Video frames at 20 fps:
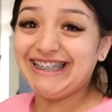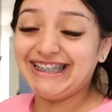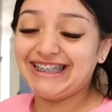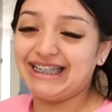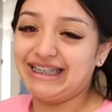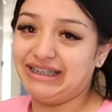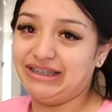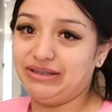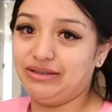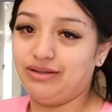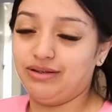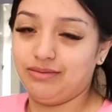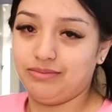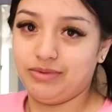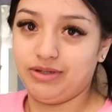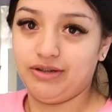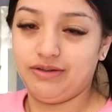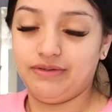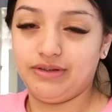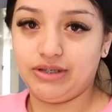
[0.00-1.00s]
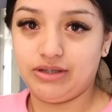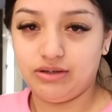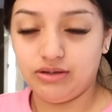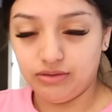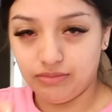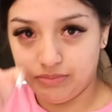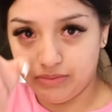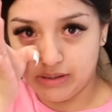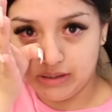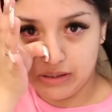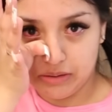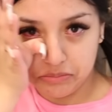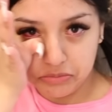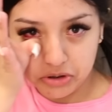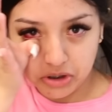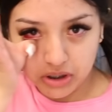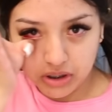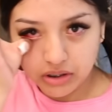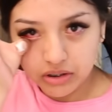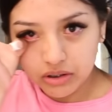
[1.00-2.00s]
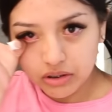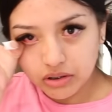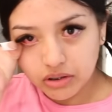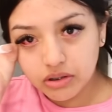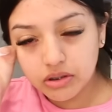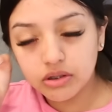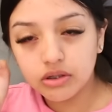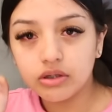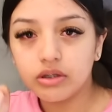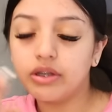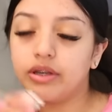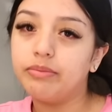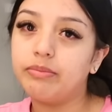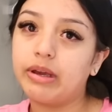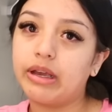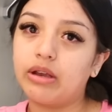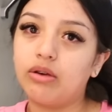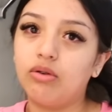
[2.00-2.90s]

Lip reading: I know, I'm nervous too, but I'm trying to keep my